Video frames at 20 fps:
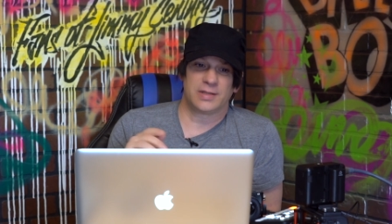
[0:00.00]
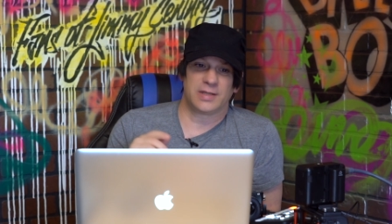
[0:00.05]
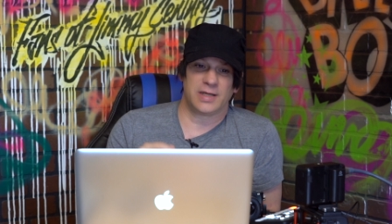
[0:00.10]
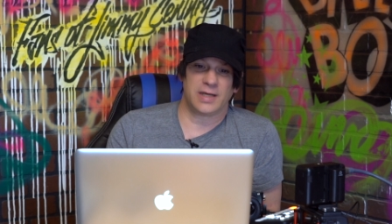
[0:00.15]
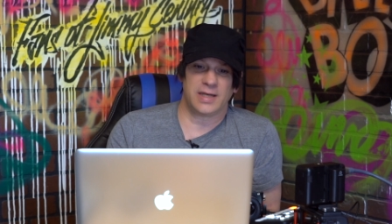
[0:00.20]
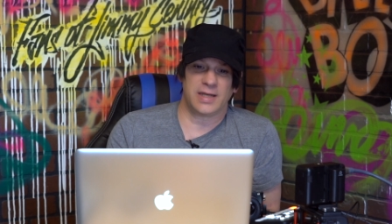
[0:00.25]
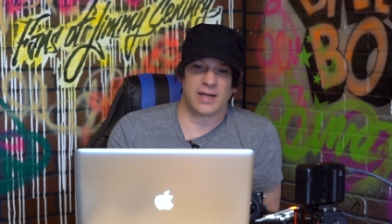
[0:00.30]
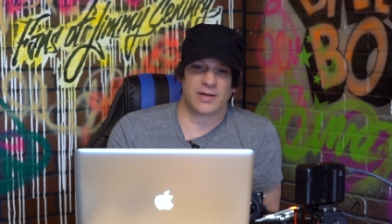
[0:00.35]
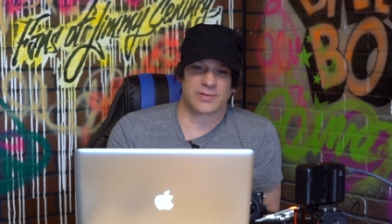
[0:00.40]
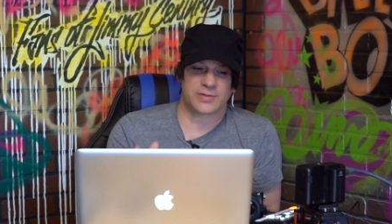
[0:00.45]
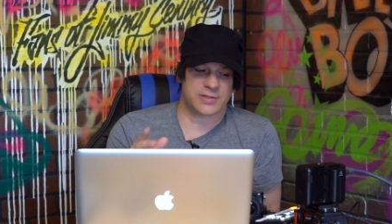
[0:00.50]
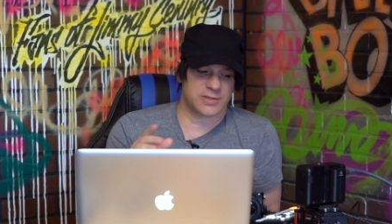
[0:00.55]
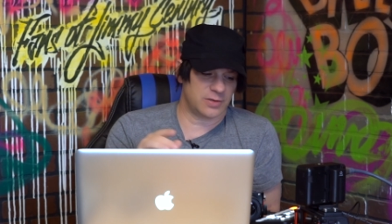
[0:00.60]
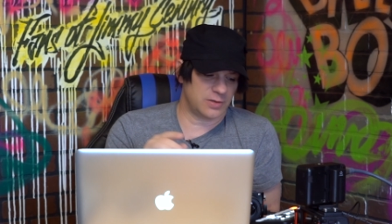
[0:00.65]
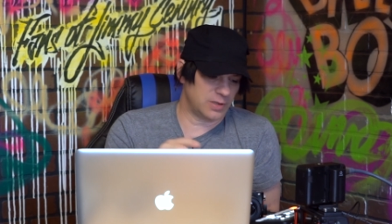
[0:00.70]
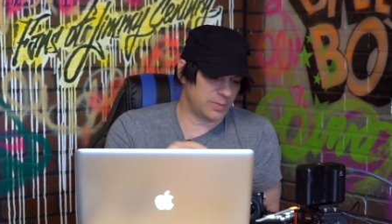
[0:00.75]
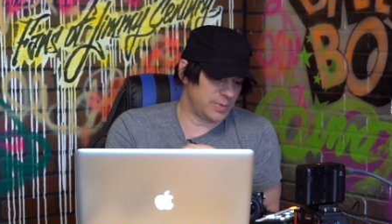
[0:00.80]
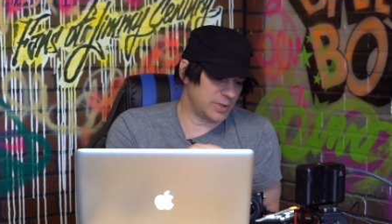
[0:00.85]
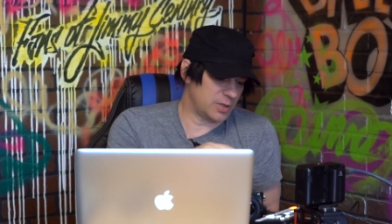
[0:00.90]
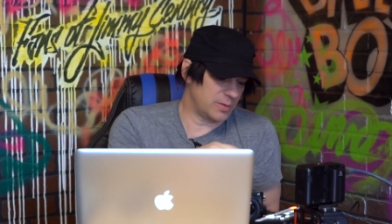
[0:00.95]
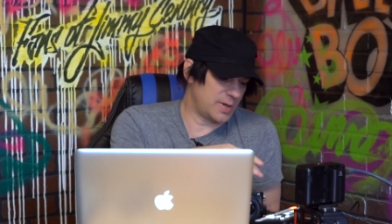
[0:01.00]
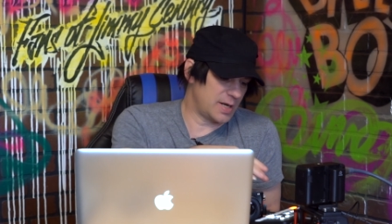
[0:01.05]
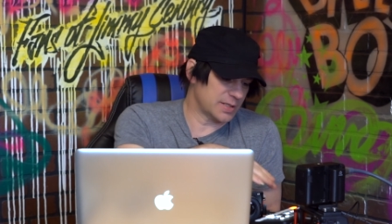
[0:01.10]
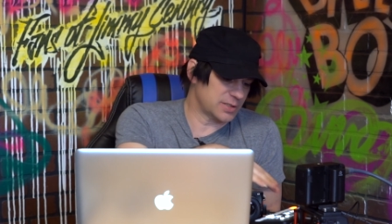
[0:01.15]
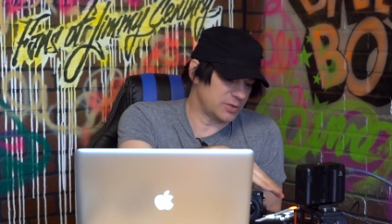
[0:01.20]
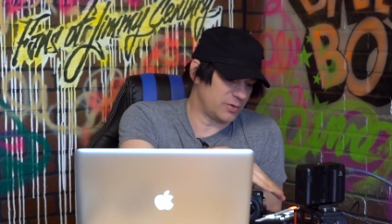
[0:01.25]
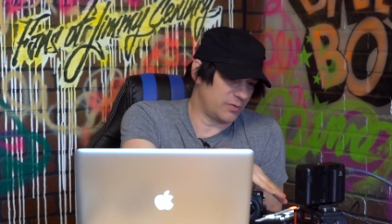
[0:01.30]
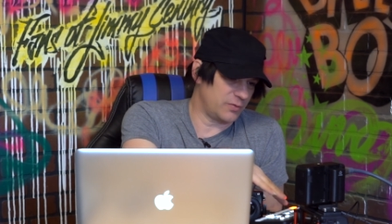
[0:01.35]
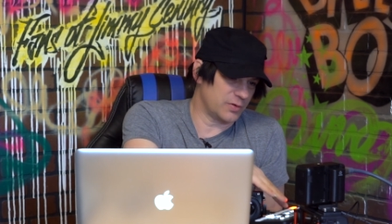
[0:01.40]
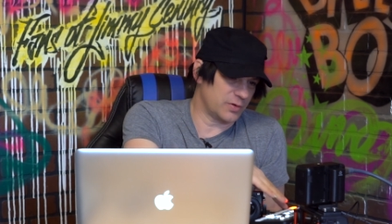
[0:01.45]
Anyhow, so let me go
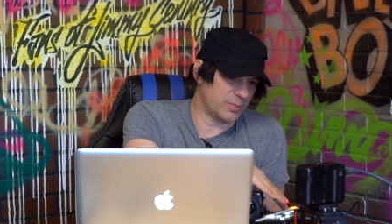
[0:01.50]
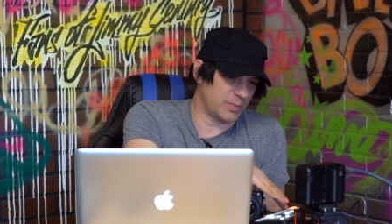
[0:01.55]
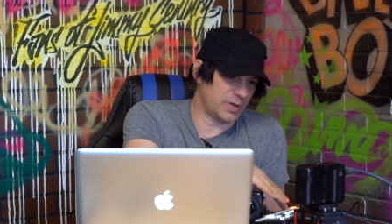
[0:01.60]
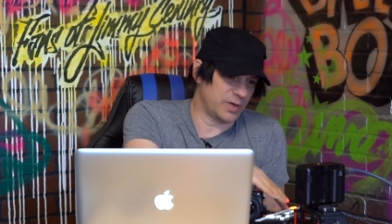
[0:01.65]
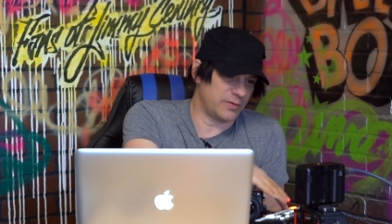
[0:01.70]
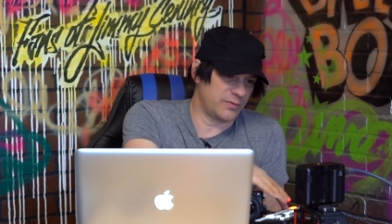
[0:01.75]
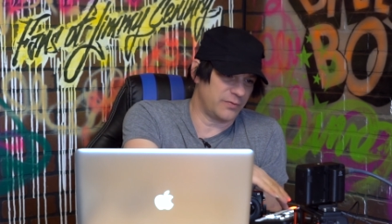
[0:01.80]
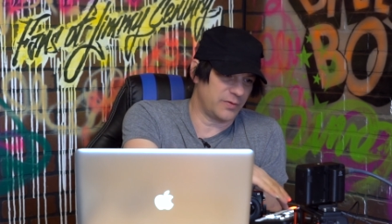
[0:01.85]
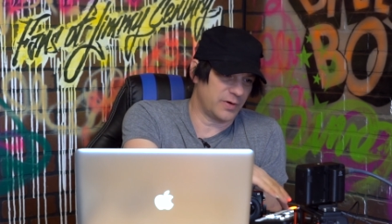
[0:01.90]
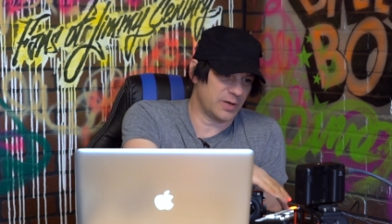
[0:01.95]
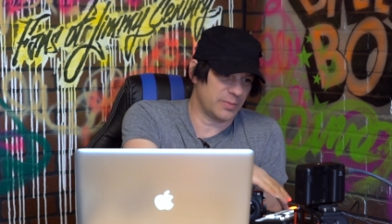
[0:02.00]
back to over to my front